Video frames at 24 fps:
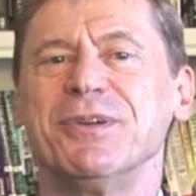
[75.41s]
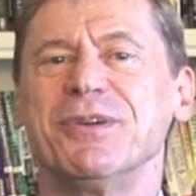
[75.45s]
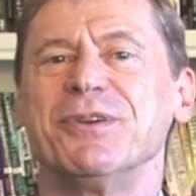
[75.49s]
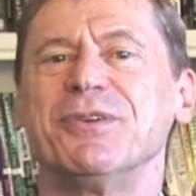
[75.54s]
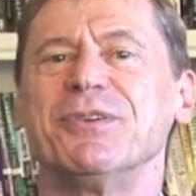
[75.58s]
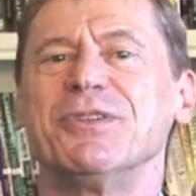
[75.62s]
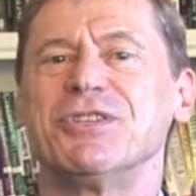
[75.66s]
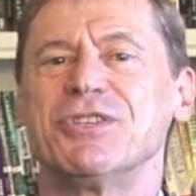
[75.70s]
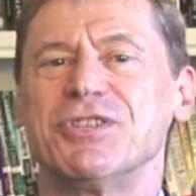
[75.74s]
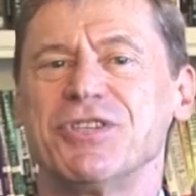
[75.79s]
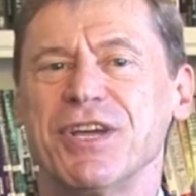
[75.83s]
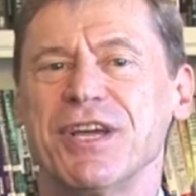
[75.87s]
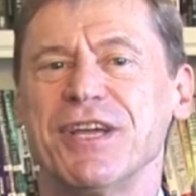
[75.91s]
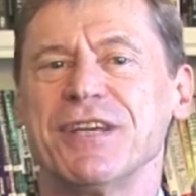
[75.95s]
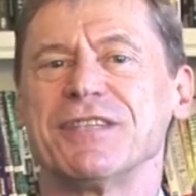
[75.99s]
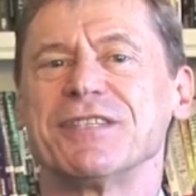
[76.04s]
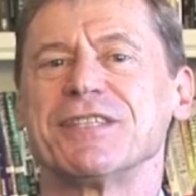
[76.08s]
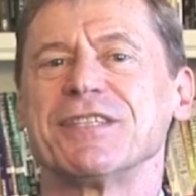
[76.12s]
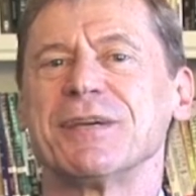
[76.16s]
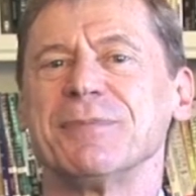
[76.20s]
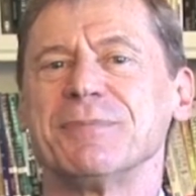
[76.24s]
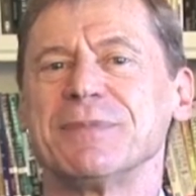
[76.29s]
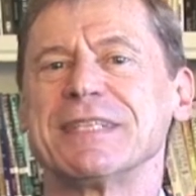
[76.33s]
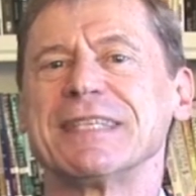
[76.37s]
he could share
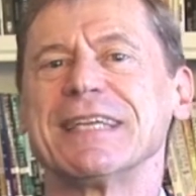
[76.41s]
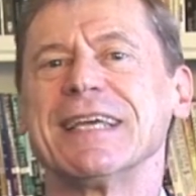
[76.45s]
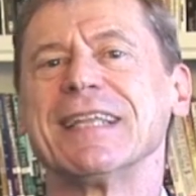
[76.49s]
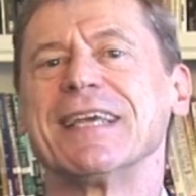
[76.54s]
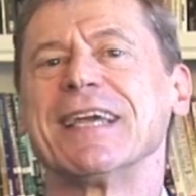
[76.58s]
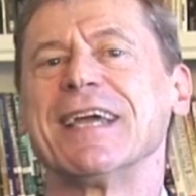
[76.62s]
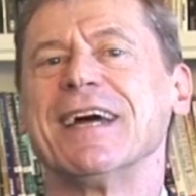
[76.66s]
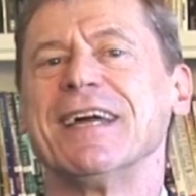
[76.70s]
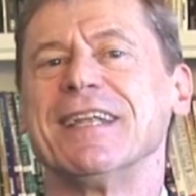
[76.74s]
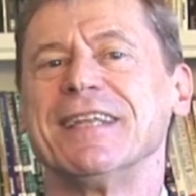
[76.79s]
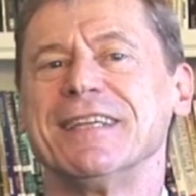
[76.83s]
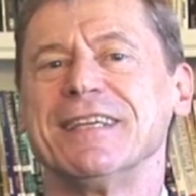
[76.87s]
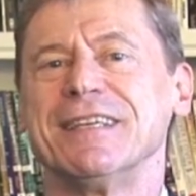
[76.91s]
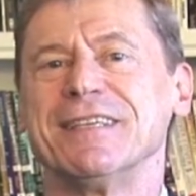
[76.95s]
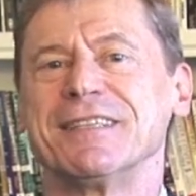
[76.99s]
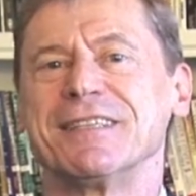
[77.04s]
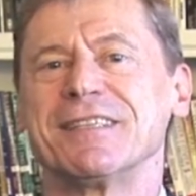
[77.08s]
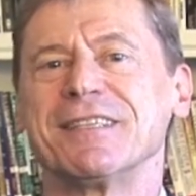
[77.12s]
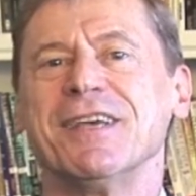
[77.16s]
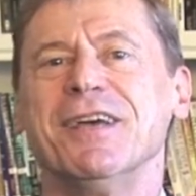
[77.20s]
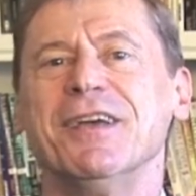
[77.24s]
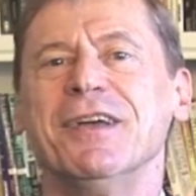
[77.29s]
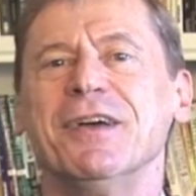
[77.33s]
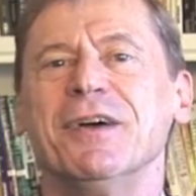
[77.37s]
some selling
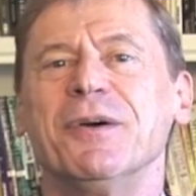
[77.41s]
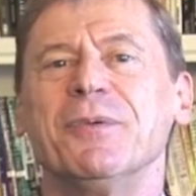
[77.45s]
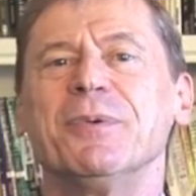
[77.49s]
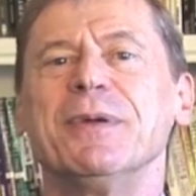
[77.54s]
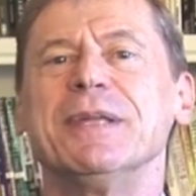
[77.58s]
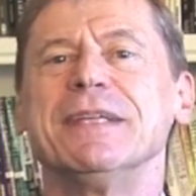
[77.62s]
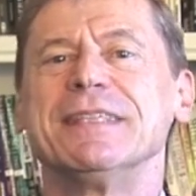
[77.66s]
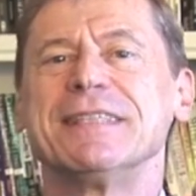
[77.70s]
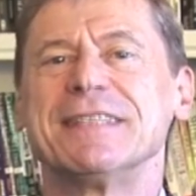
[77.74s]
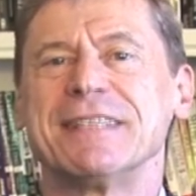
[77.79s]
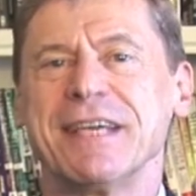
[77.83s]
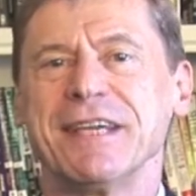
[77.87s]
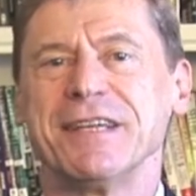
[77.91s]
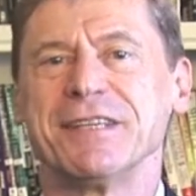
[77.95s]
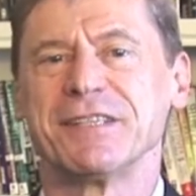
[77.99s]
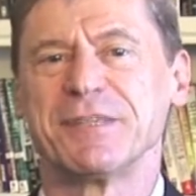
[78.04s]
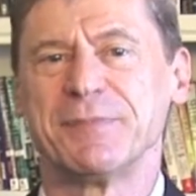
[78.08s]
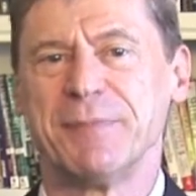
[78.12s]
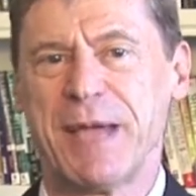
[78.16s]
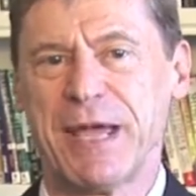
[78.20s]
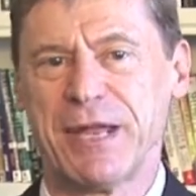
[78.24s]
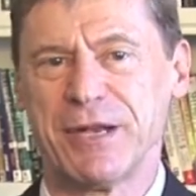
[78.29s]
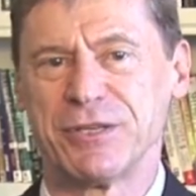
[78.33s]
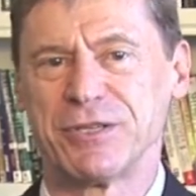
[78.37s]
ideas with his
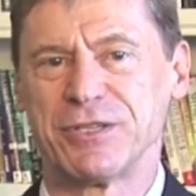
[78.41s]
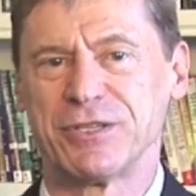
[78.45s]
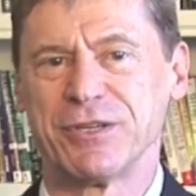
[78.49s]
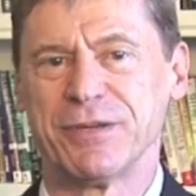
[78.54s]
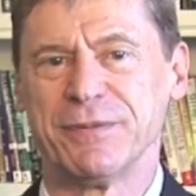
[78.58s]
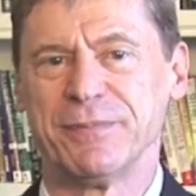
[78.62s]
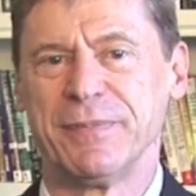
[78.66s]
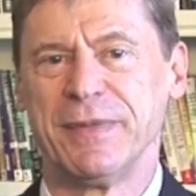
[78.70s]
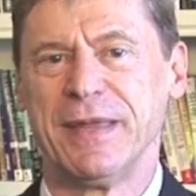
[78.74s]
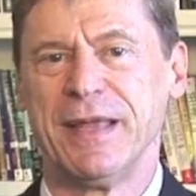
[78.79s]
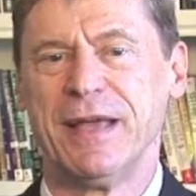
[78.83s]
sales manager.